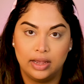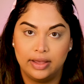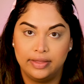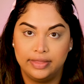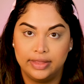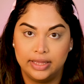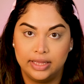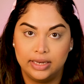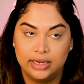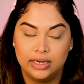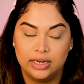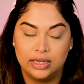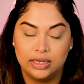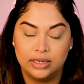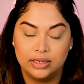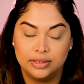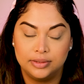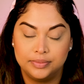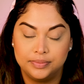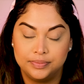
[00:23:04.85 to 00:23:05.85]
And
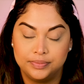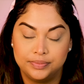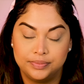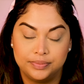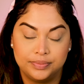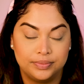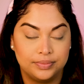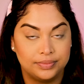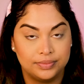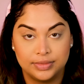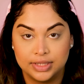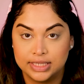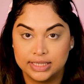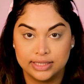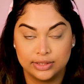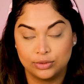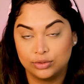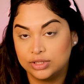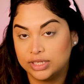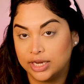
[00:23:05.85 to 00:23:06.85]
then this
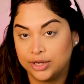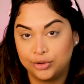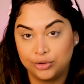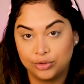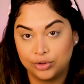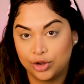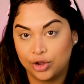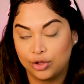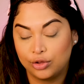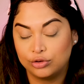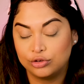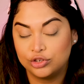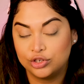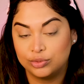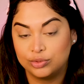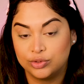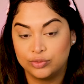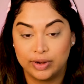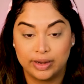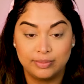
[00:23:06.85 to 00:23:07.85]
little 10-year-old girl, she
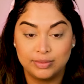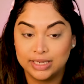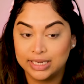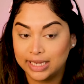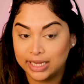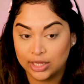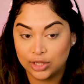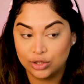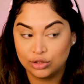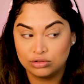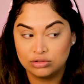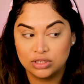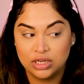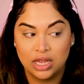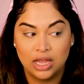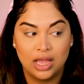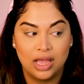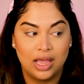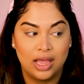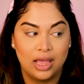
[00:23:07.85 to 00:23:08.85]
was raped and killed
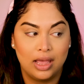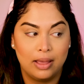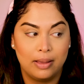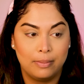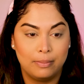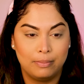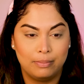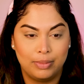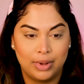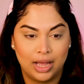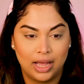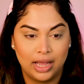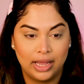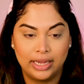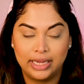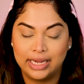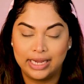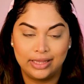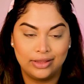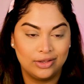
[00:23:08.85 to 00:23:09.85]

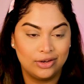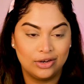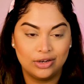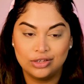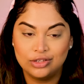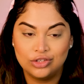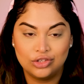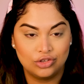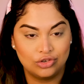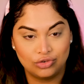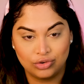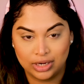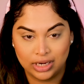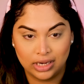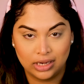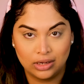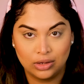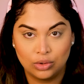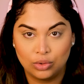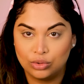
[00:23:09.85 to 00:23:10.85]
by either a
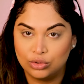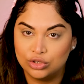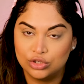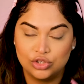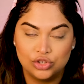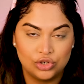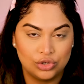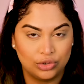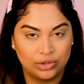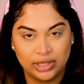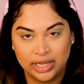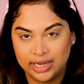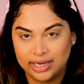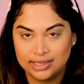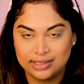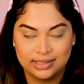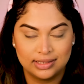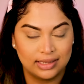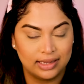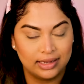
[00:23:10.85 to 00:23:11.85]
string or a
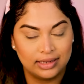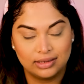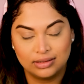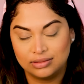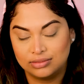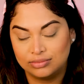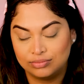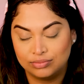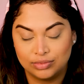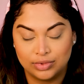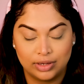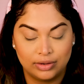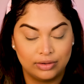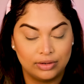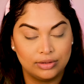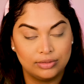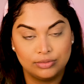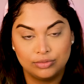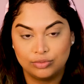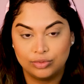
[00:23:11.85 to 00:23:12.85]
shoelace. Like,
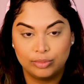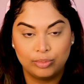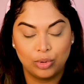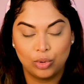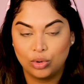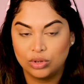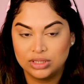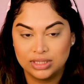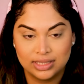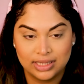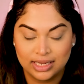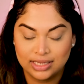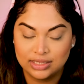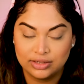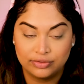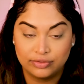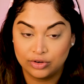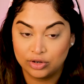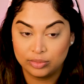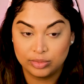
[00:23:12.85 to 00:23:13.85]
there are reports that
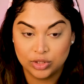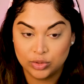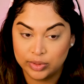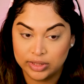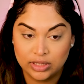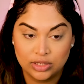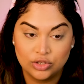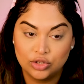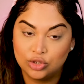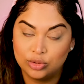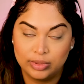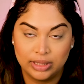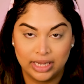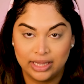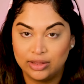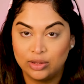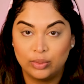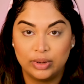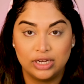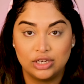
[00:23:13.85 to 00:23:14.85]
differ between the two, but
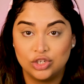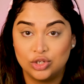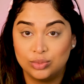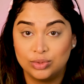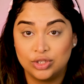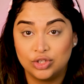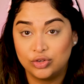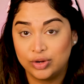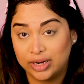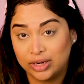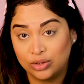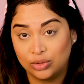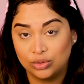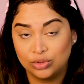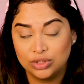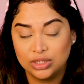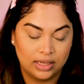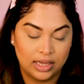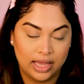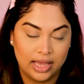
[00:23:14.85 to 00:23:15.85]
either way, she was
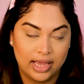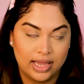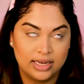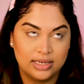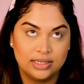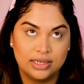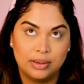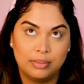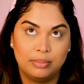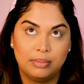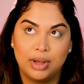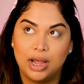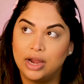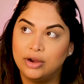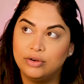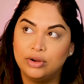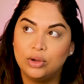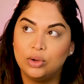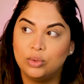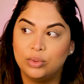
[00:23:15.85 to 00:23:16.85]
strangled. And
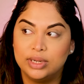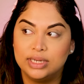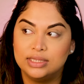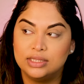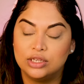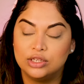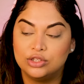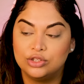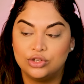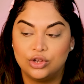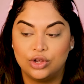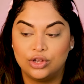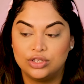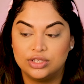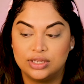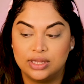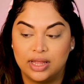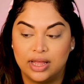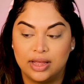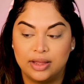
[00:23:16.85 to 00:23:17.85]
Myra always
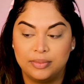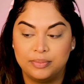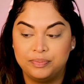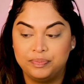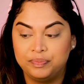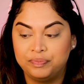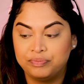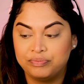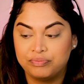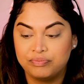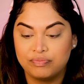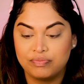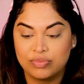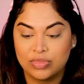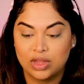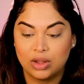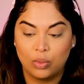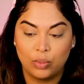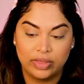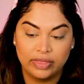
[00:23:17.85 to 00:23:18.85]
asserts that
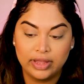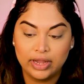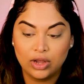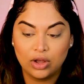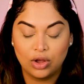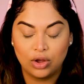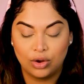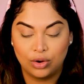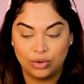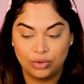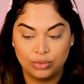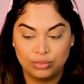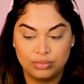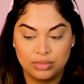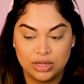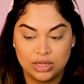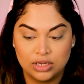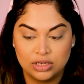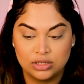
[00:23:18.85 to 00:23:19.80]
when they got home